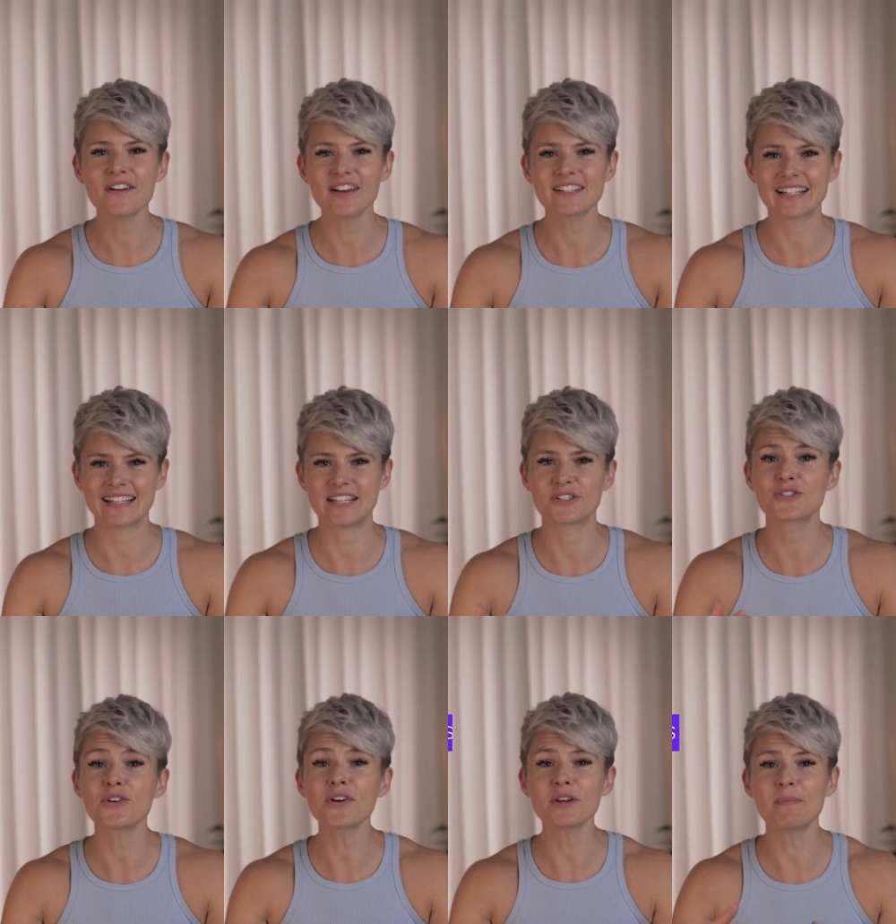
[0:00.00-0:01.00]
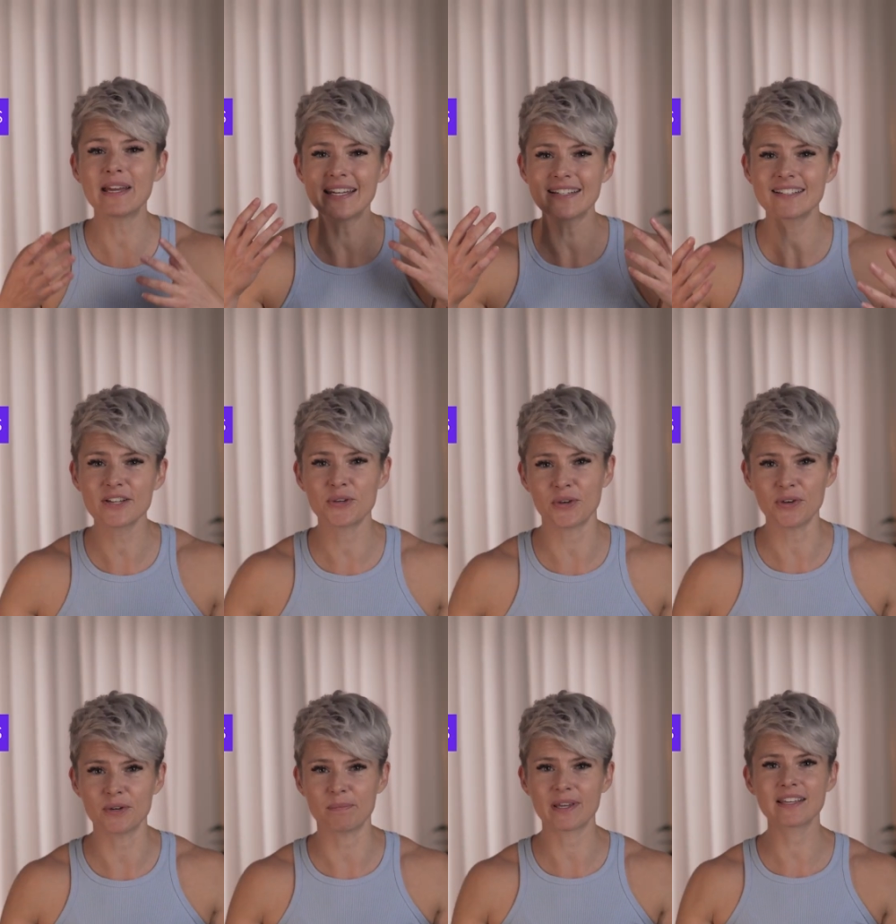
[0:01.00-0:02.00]
Firstly, strong opinions are
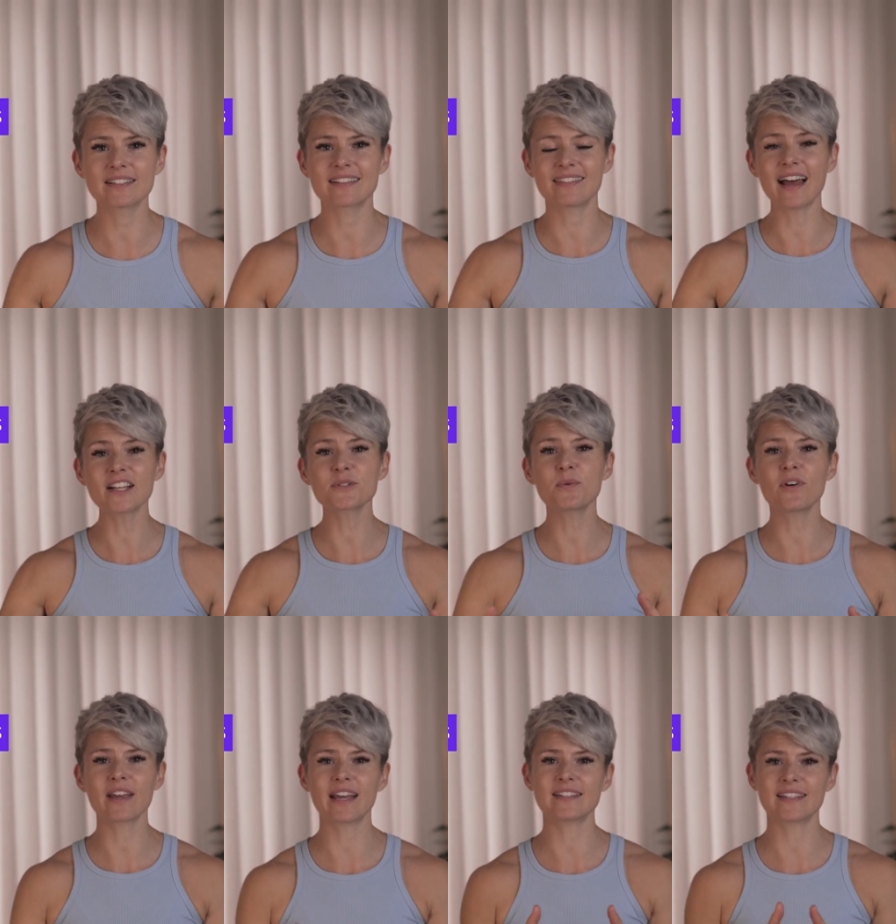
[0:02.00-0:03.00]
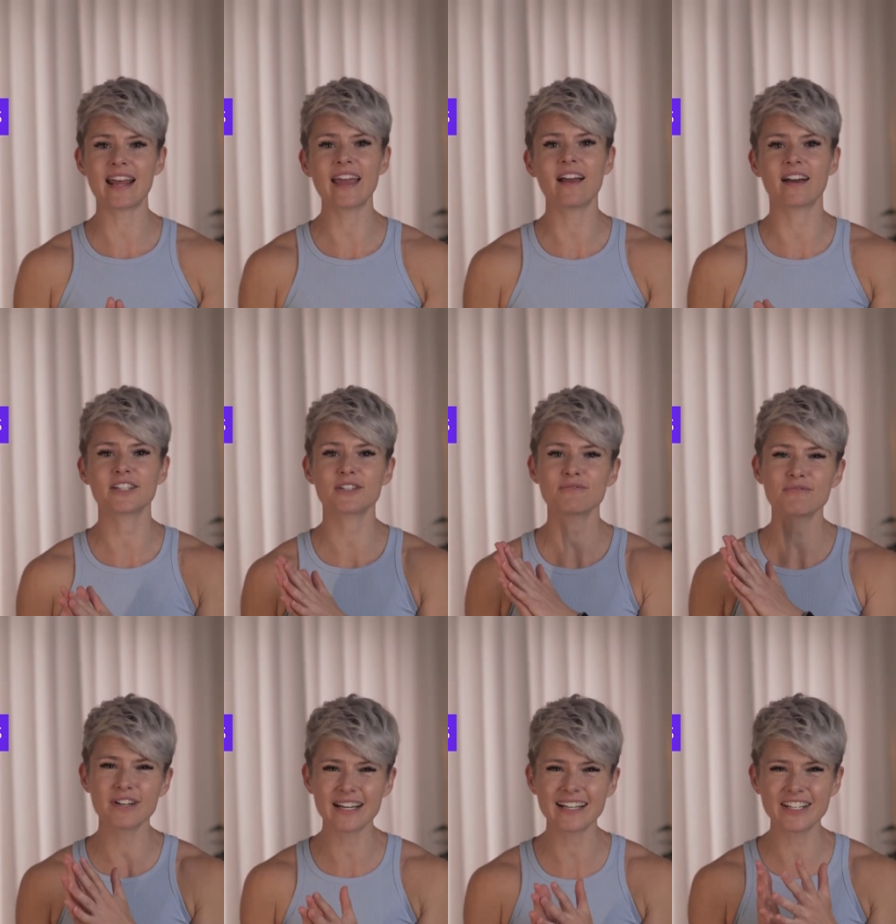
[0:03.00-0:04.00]
good because that's what gets an AI to
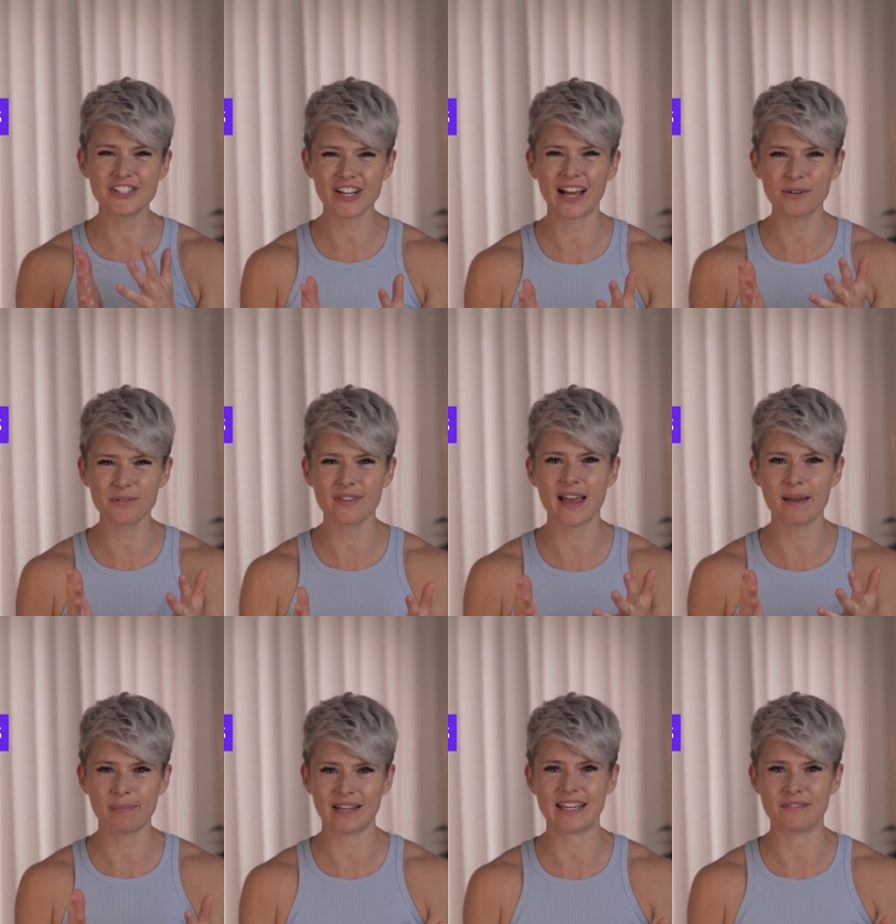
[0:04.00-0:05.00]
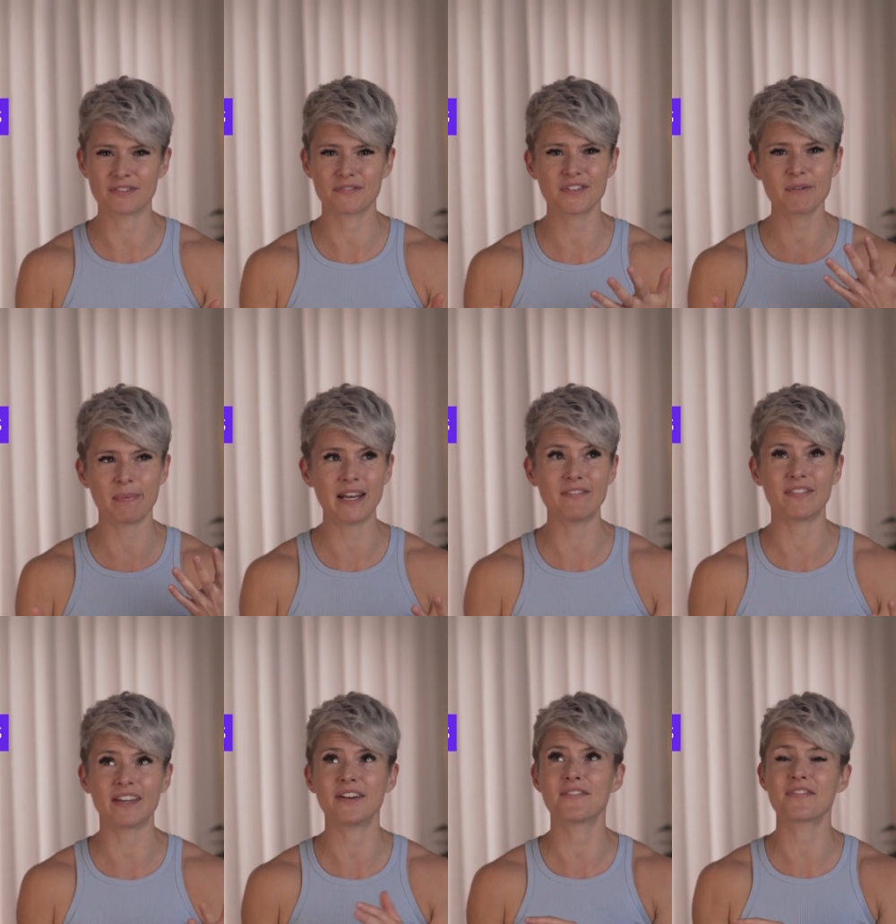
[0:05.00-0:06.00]
really channel their beliefs for the
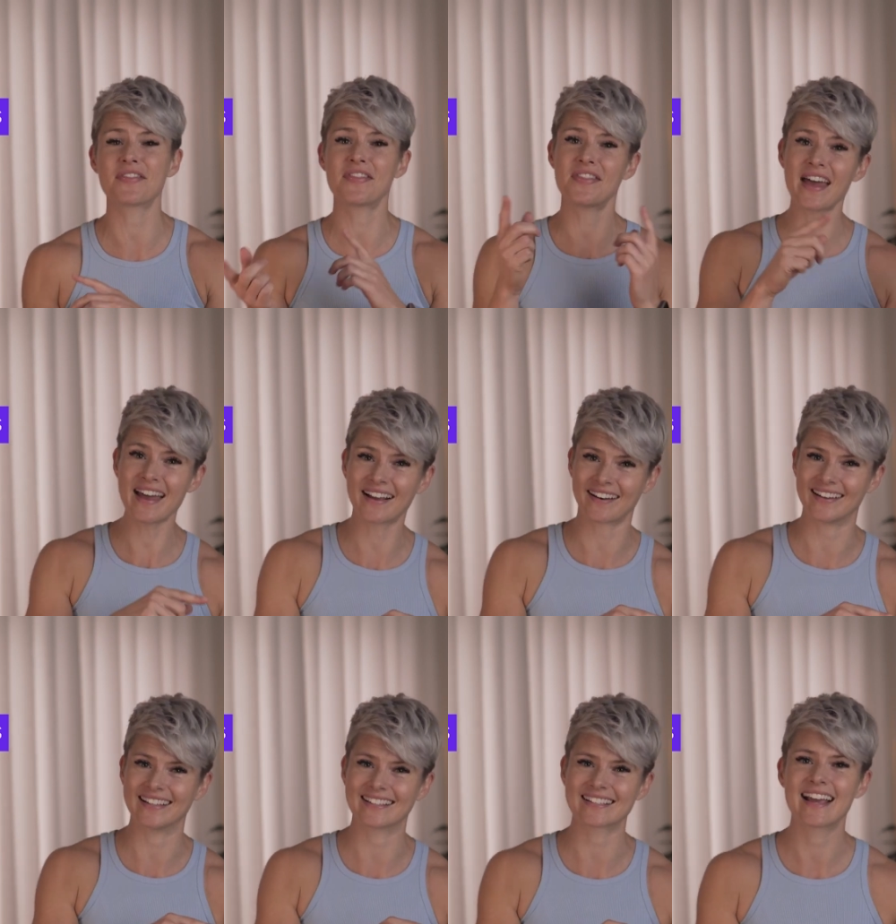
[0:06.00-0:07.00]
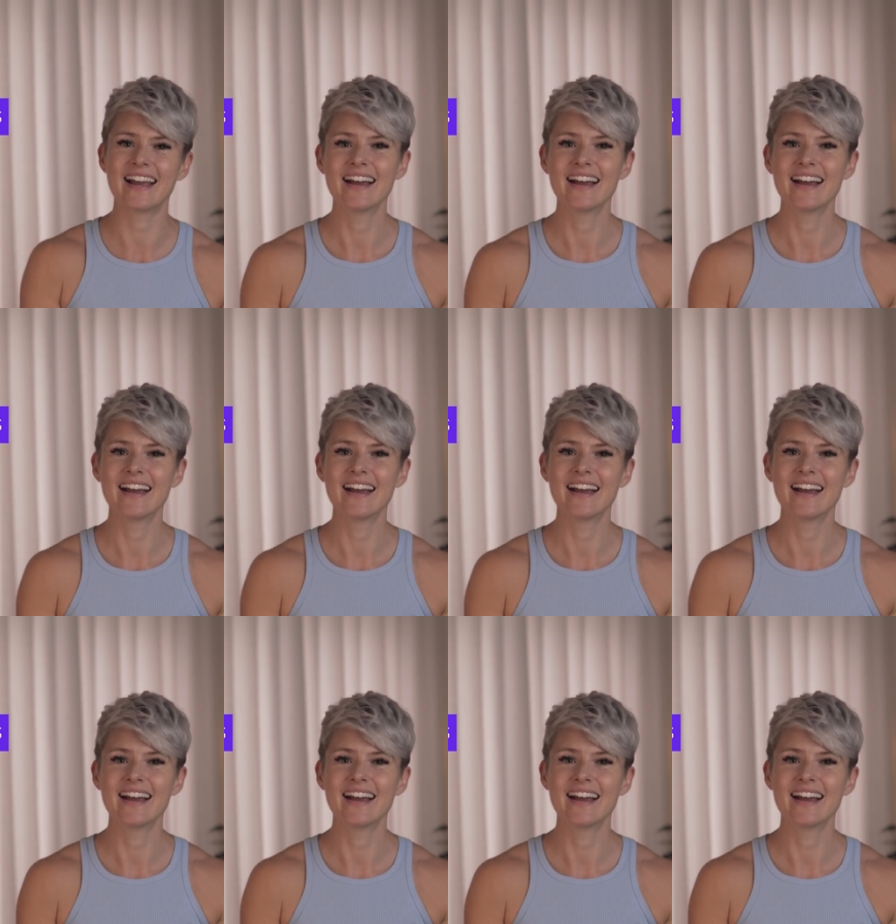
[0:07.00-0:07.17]
benefit of their clients.